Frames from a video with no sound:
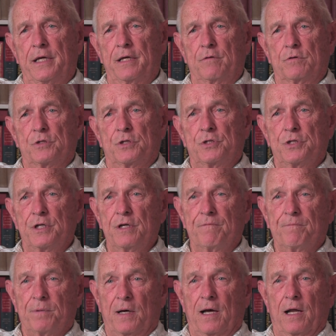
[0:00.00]
He was a
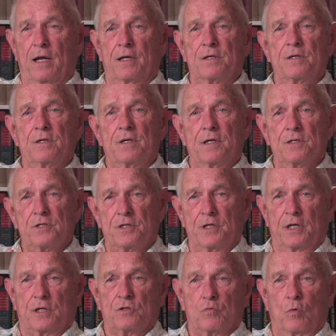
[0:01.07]
chief pilot, and
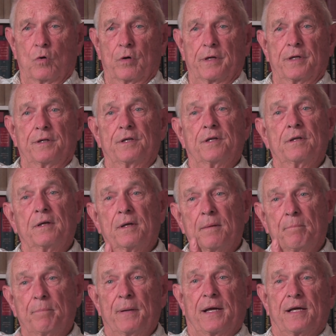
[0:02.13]
Sticks wanted the
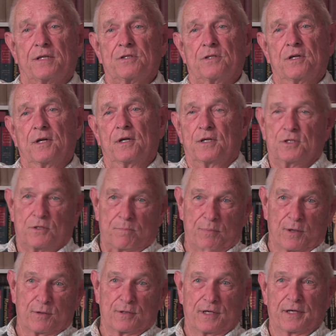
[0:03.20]
best,
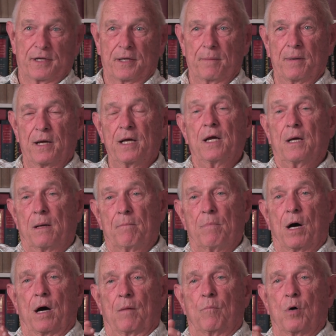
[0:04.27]
supposedly the best.
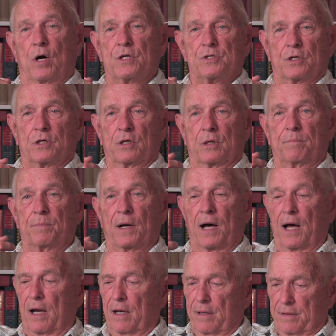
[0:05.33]
Bob was a good
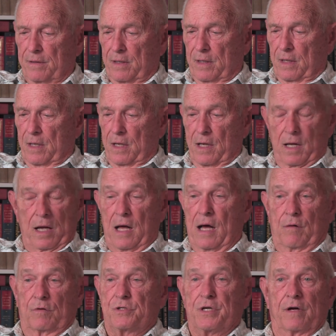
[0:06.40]
pilot.
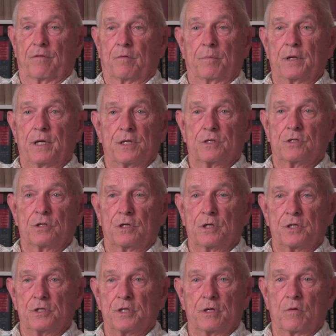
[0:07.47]
I was every bit as
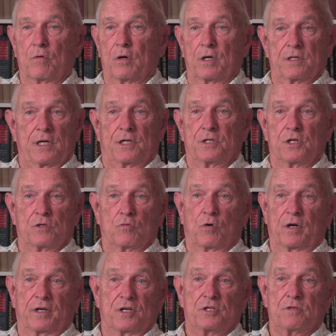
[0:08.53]
good as he was. I just
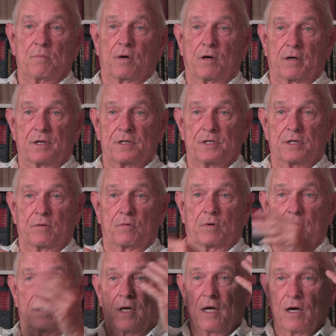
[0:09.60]
wasn't as smart as he
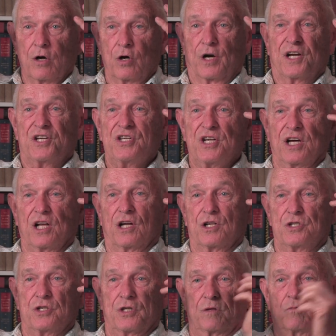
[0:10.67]
was, or
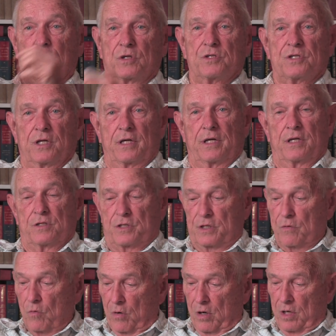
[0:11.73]
intelligent, we'll say, as
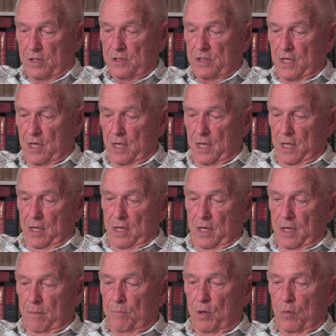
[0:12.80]
he was.
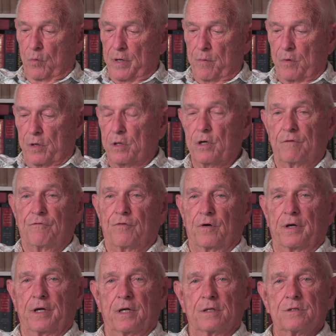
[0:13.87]
But we were good
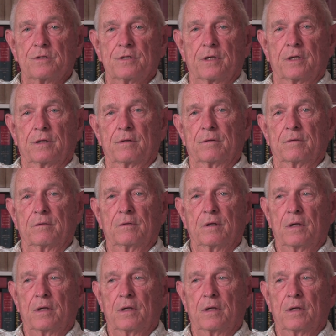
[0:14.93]
friends. And